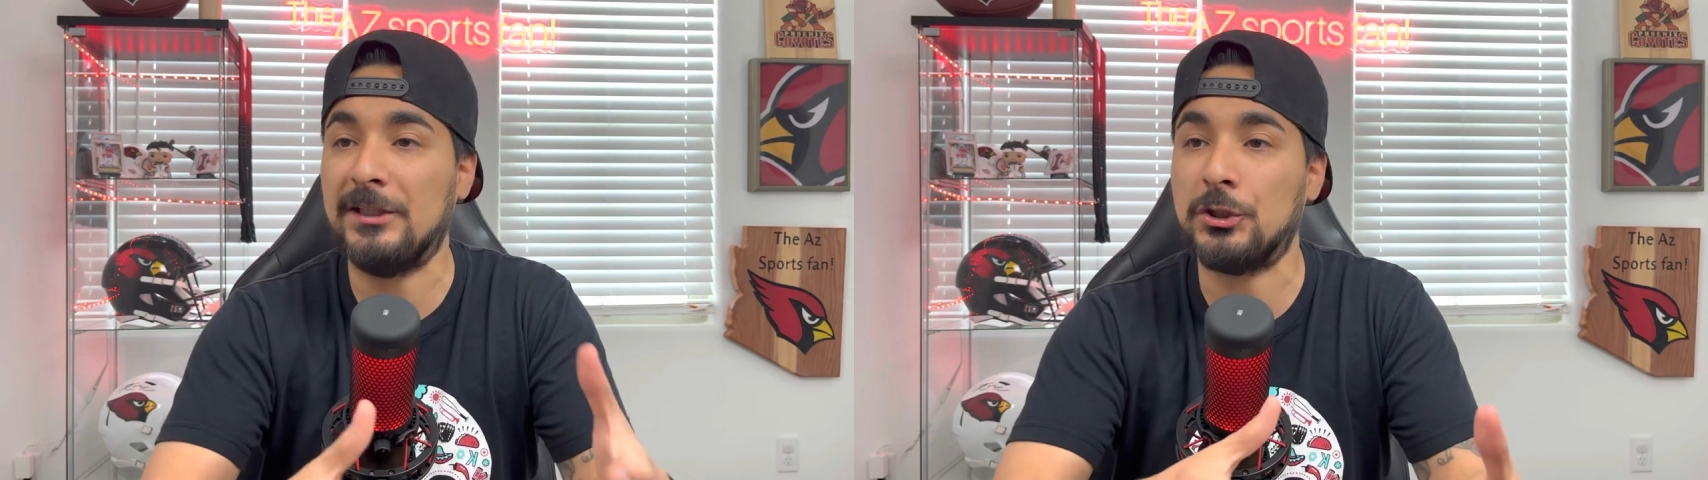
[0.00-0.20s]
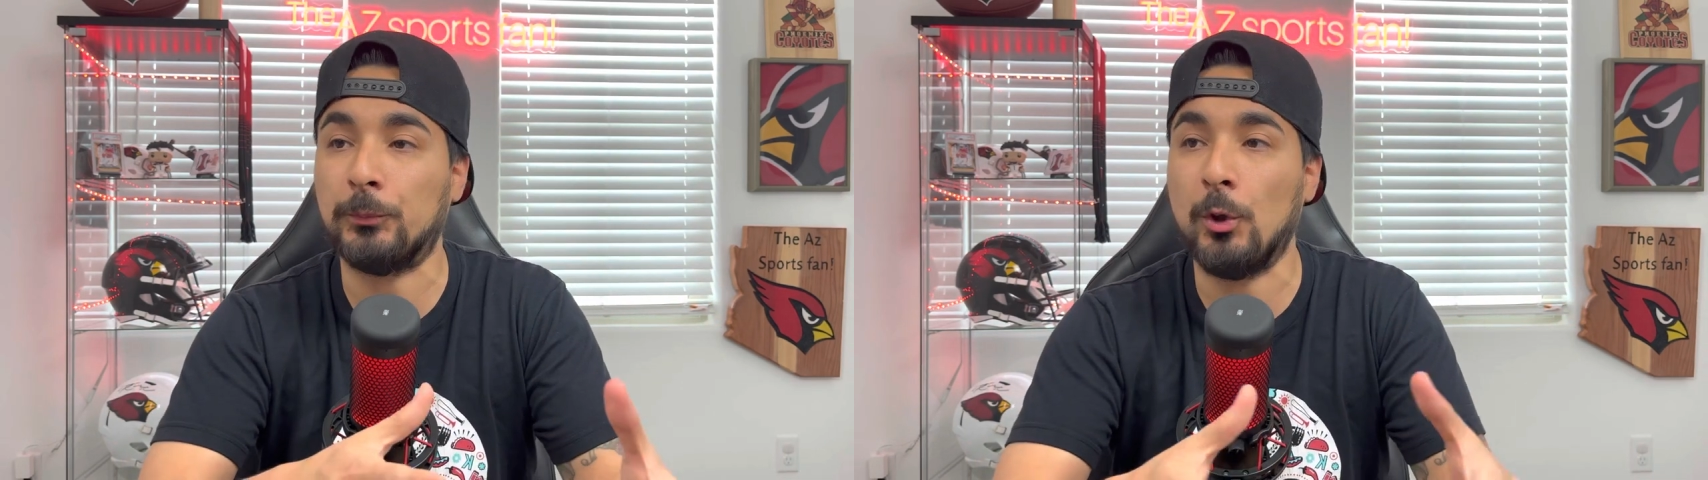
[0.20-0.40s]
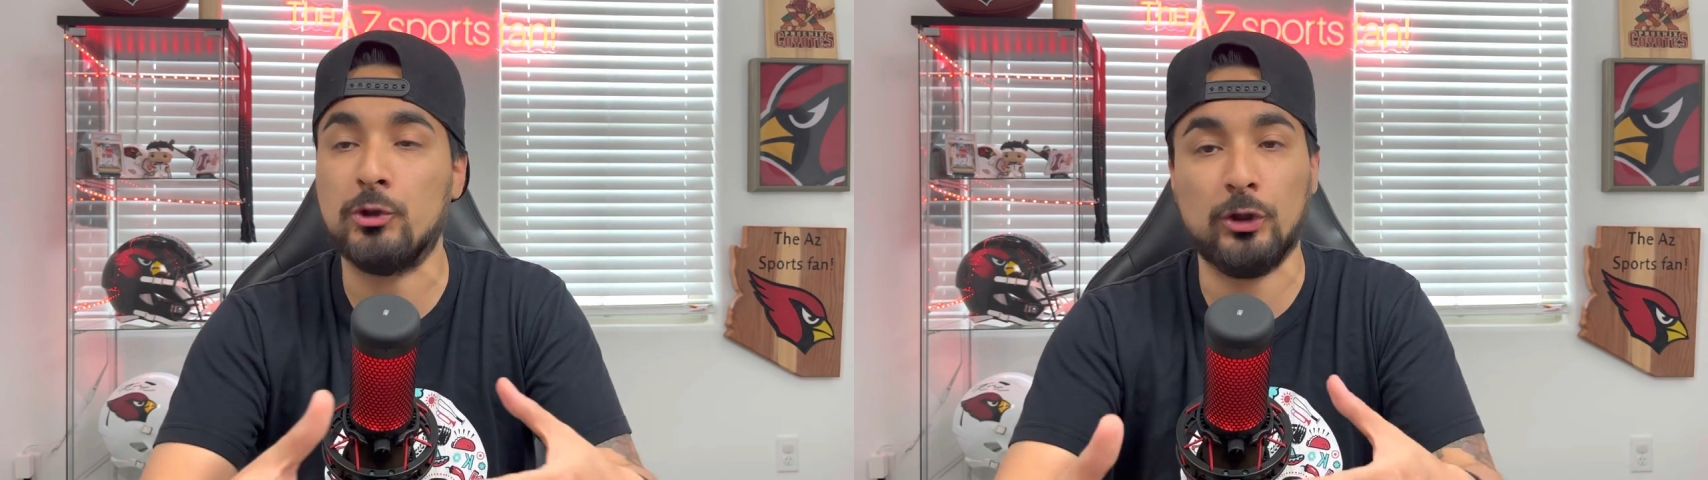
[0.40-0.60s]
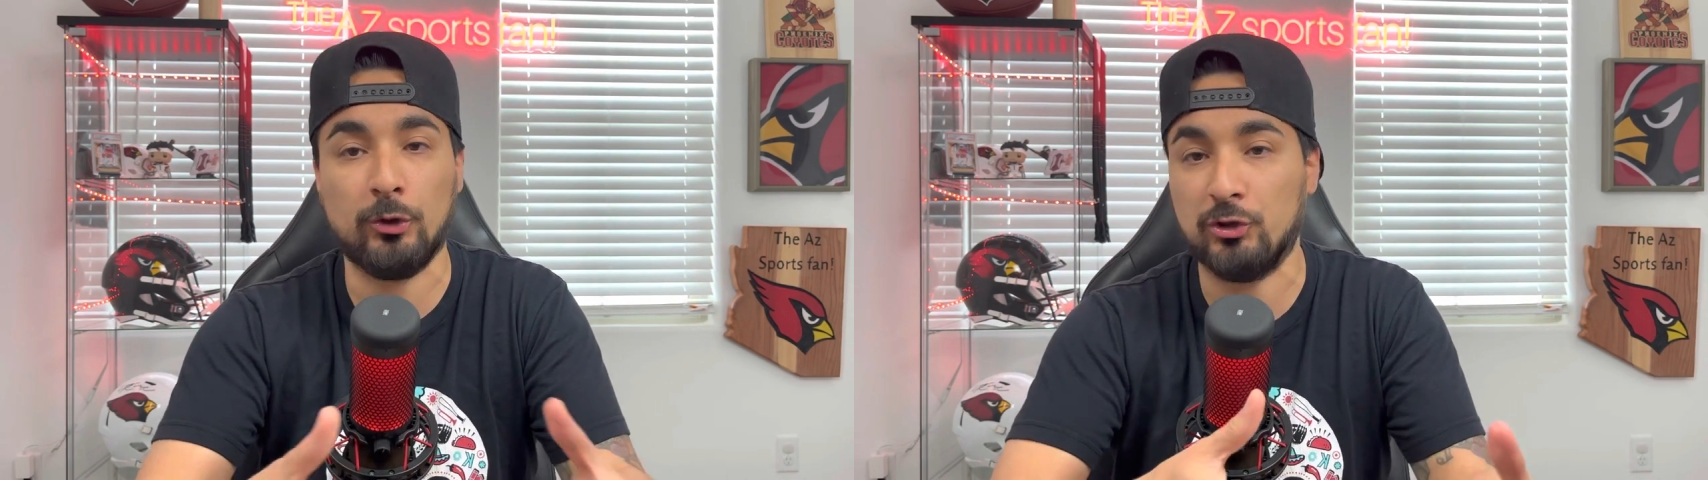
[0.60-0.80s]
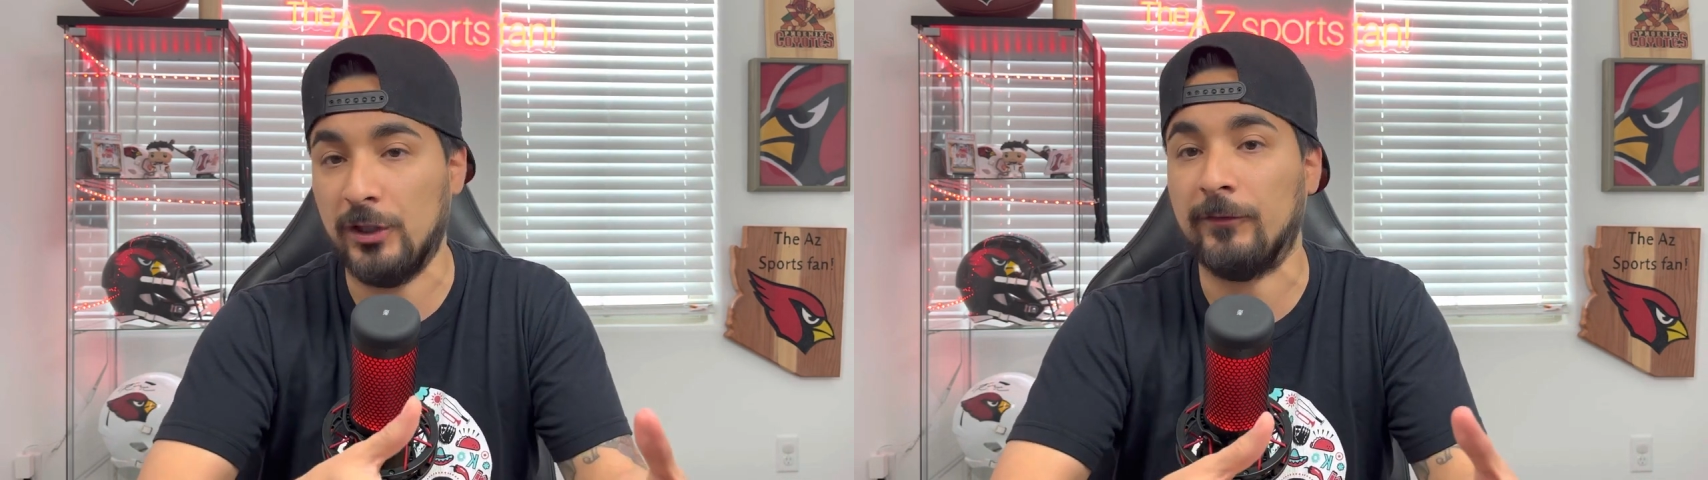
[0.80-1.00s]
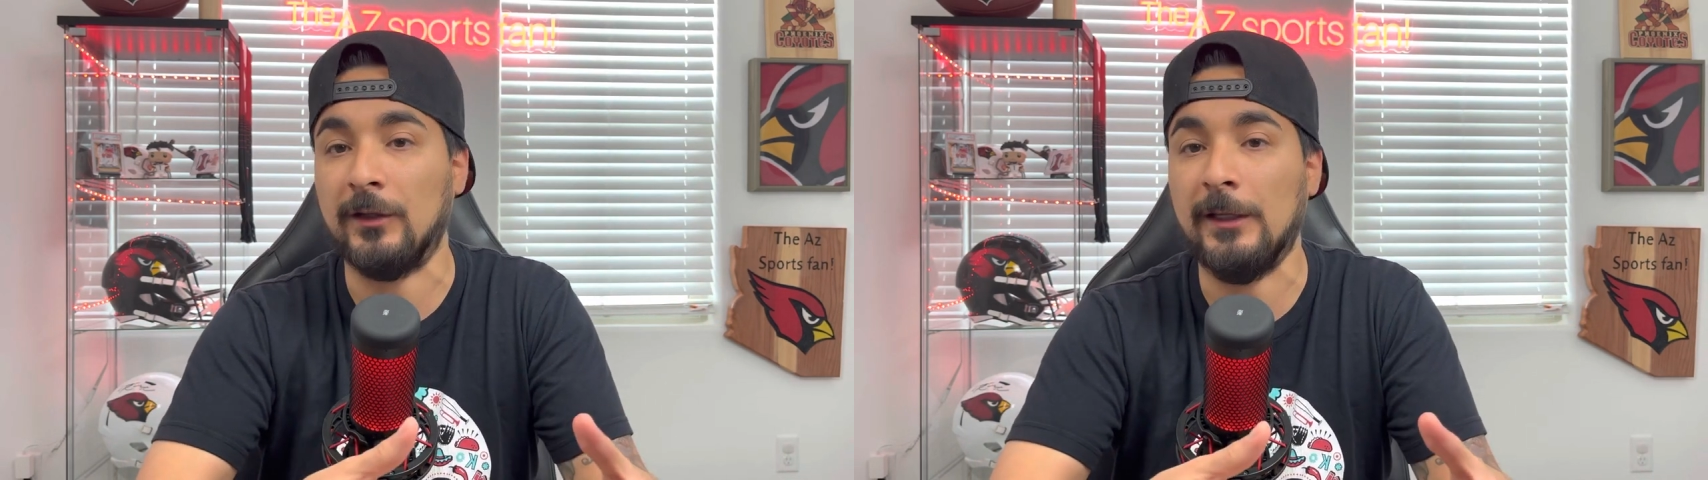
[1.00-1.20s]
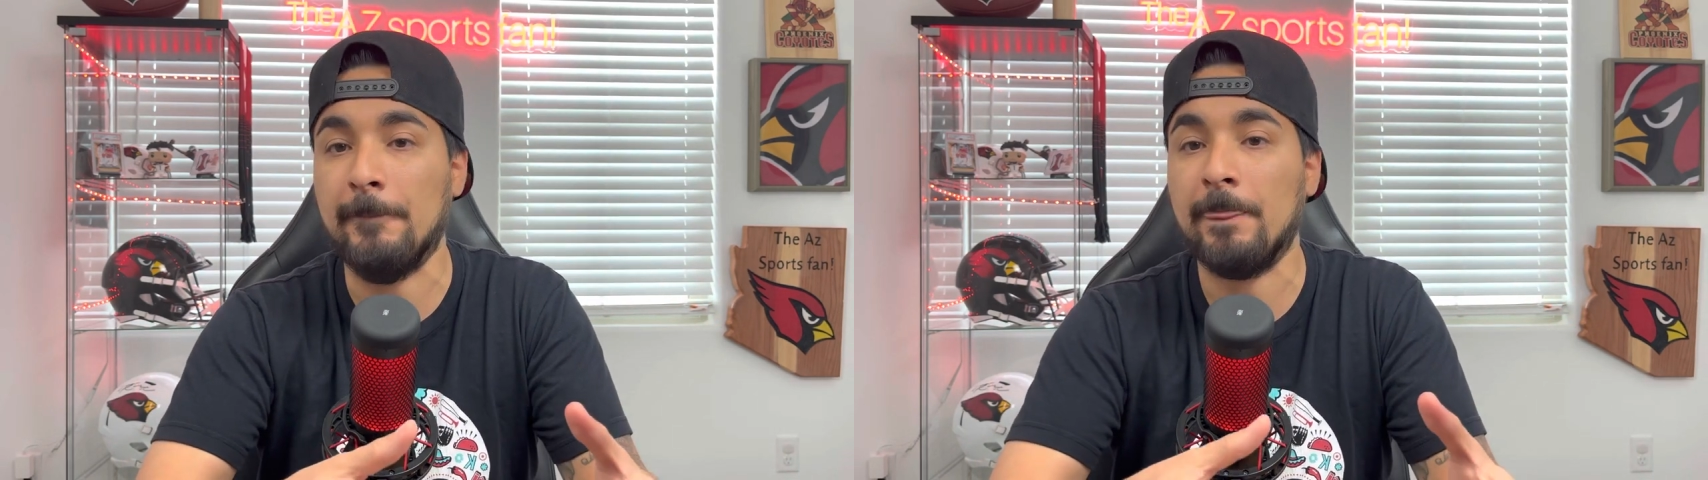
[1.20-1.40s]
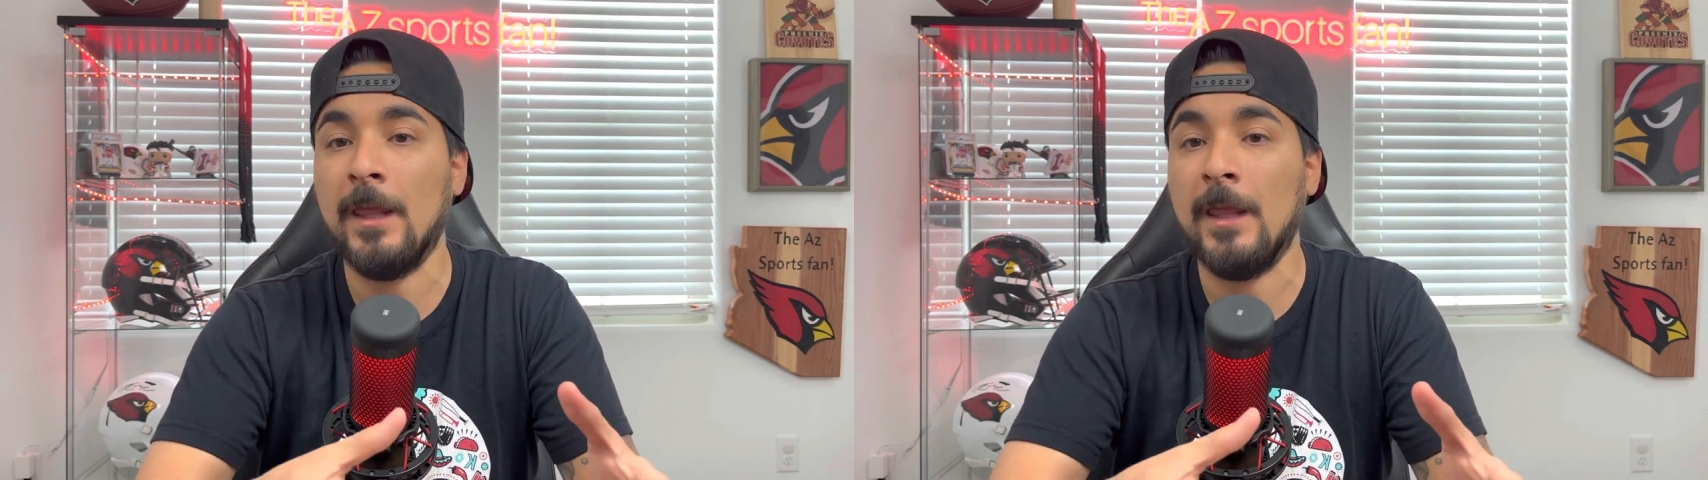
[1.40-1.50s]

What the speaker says: this approach a little differently.